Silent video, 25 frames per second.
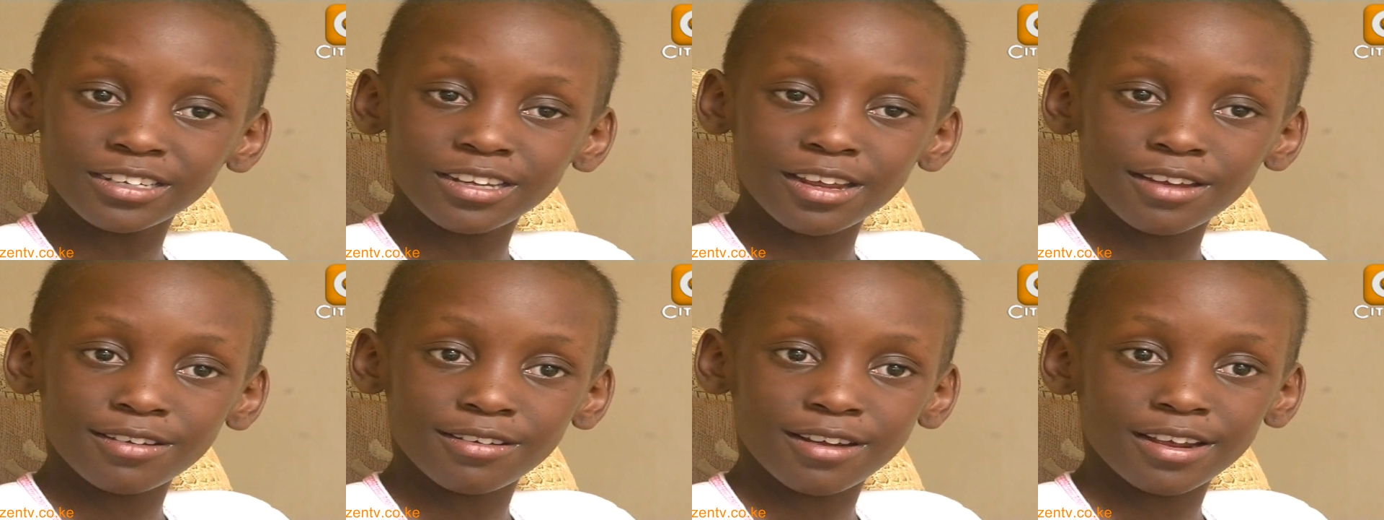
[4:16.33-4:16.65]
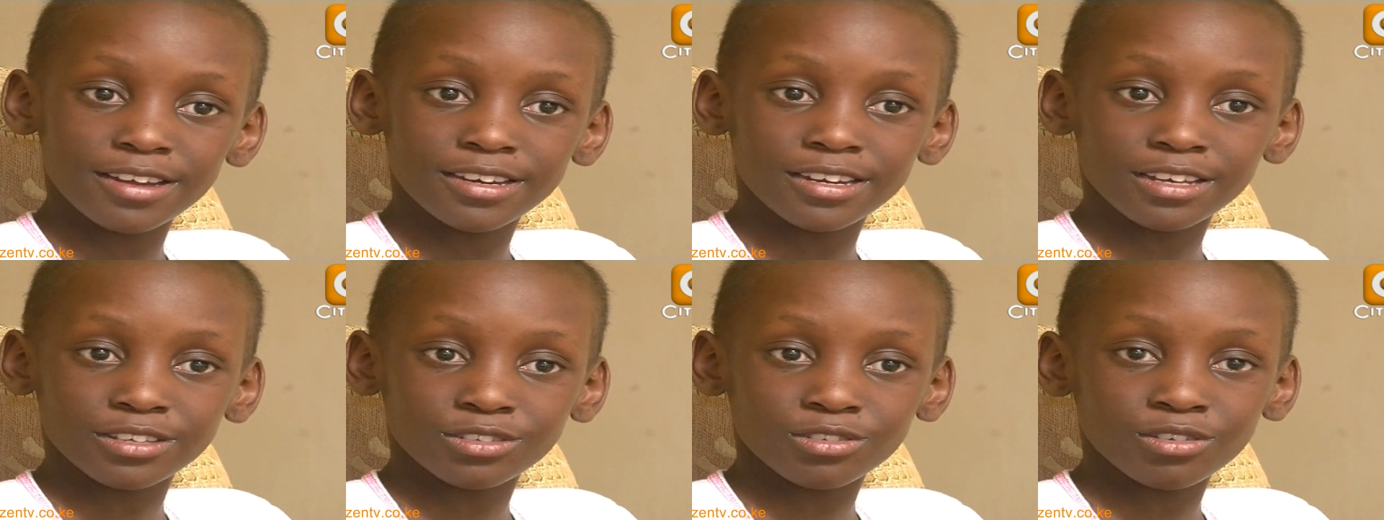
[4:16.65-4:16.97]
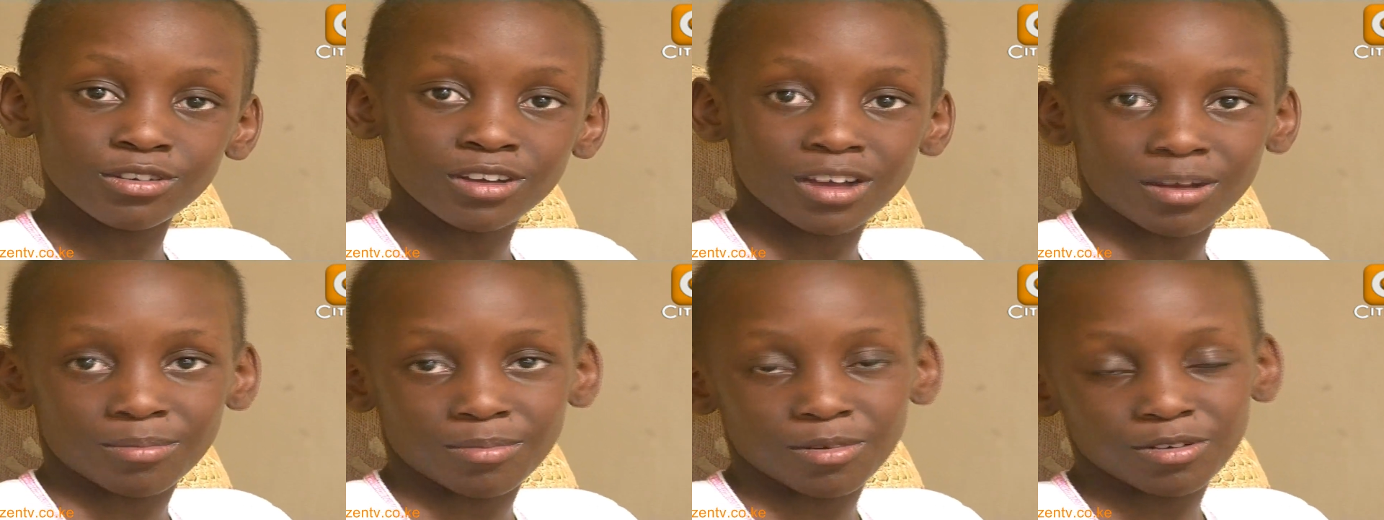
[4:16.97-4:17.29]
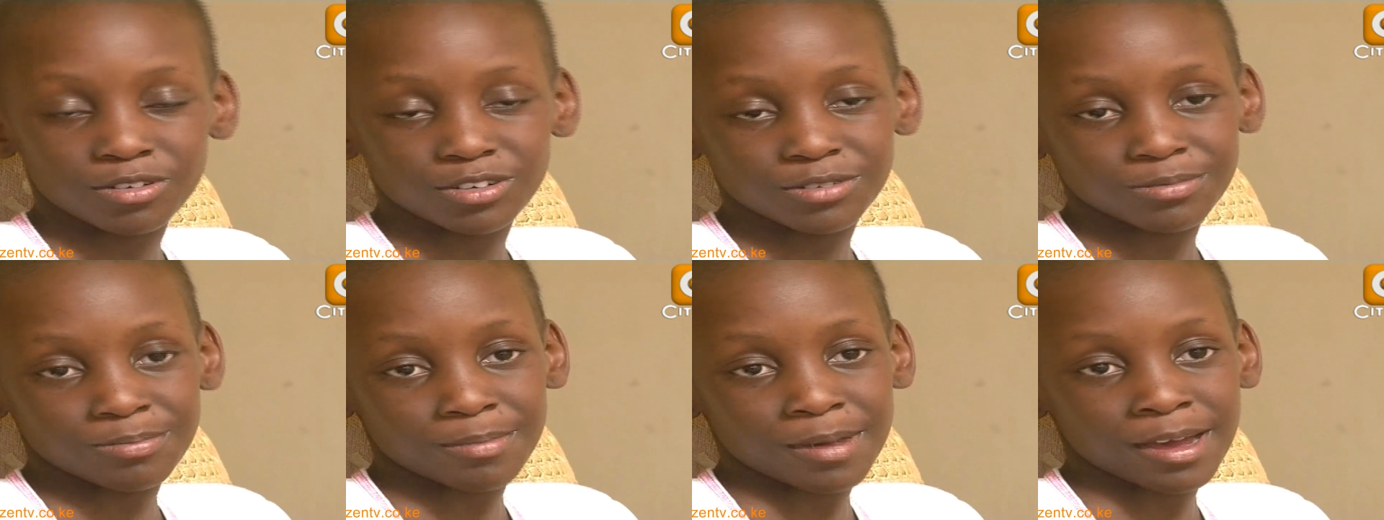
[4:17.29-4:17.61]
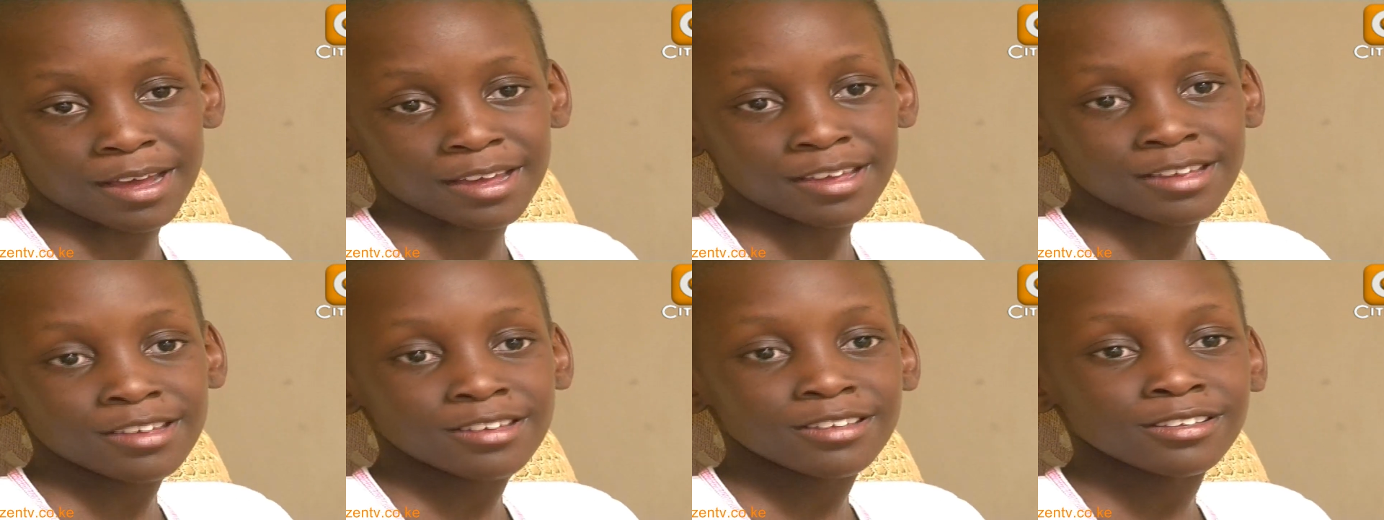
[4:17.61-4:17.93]
I write a song about
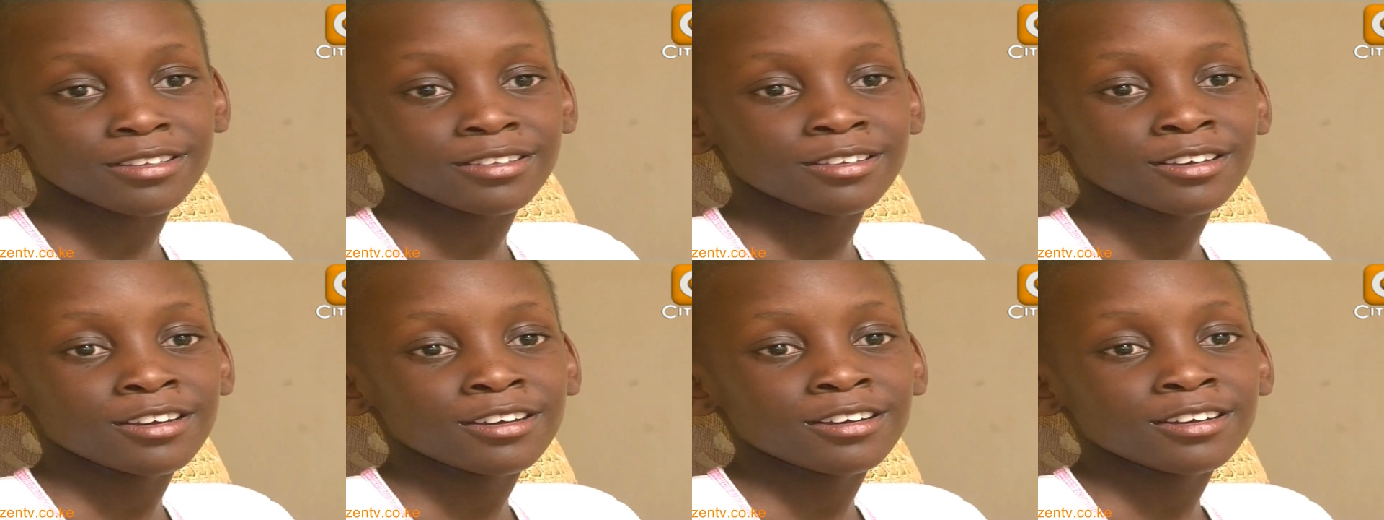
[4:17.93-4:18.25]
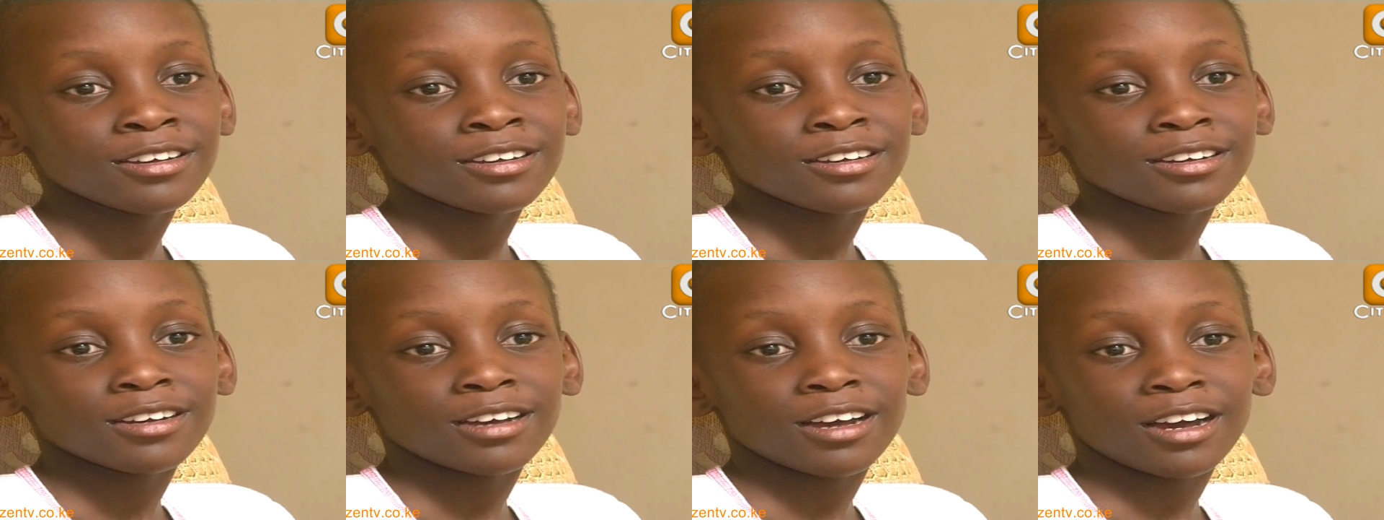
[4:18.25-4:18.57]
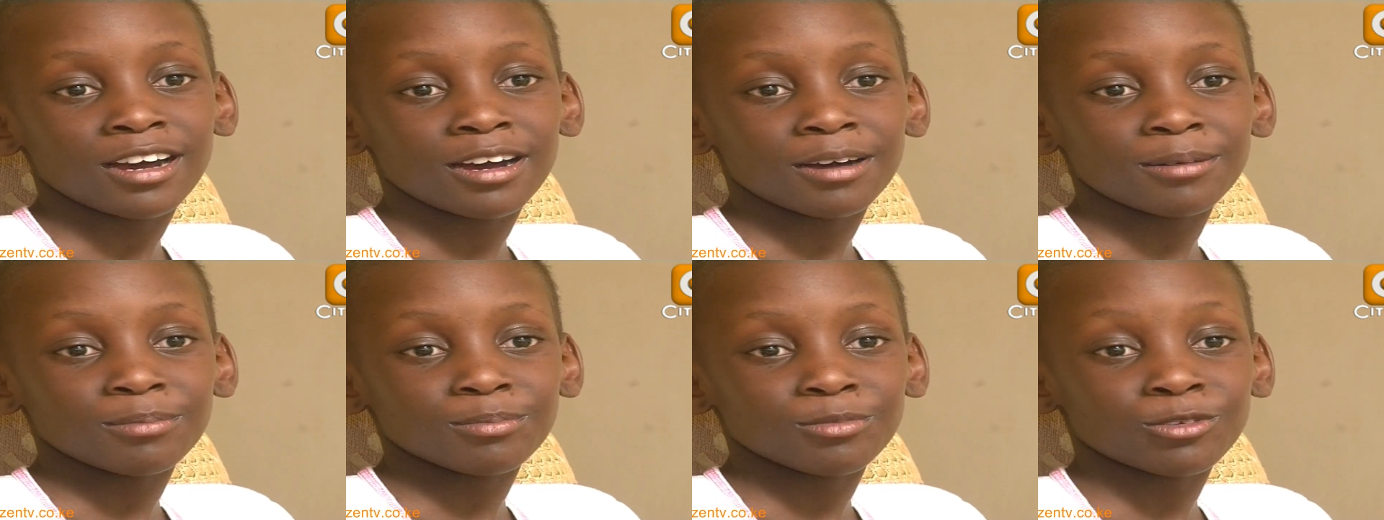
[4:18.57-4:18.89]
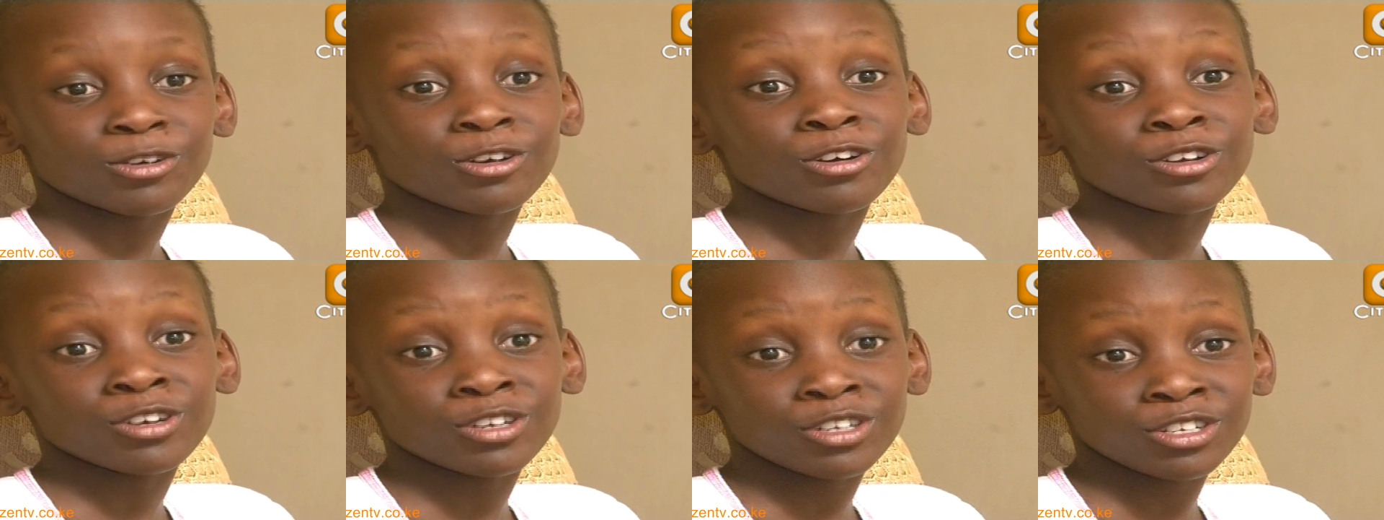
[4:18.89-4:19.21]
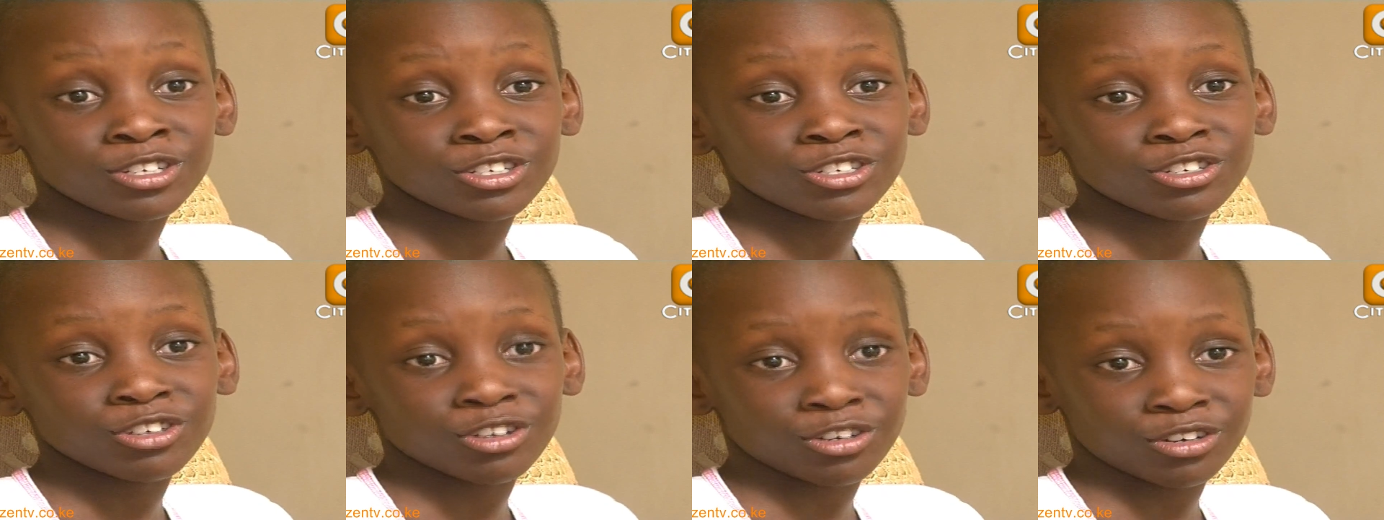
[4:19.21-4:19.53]
my um,
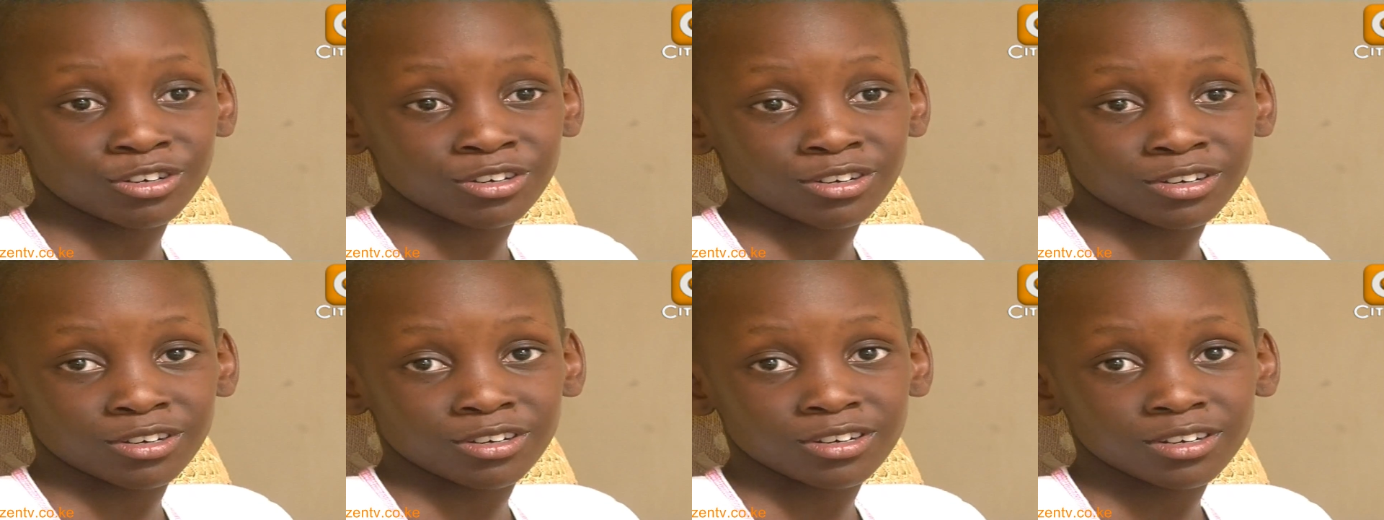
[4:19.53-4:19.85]
condition